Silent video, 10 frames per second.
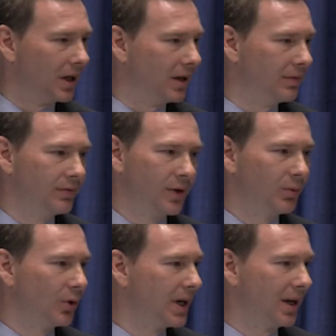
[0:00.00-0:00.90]
uh,
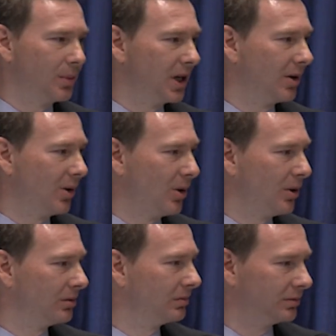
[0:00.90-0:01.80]
feel free to give me a
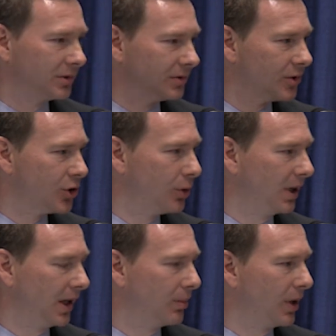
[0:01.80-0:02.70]
call, shoot
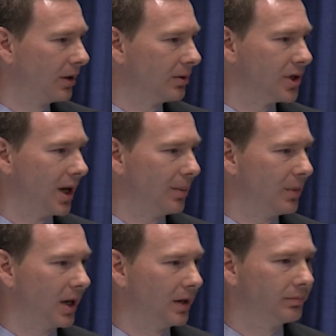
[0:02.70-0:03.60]
me an email, or
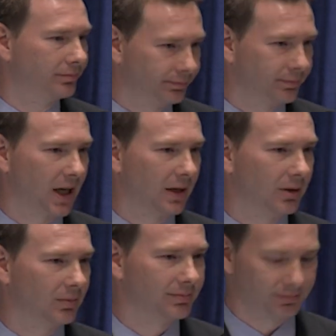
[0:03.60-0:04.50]
stop by.
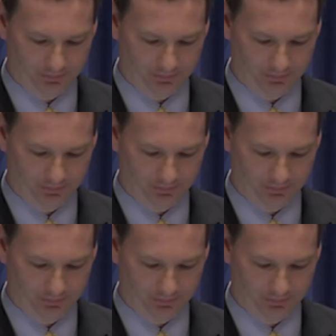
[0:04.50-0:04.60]
Thank you.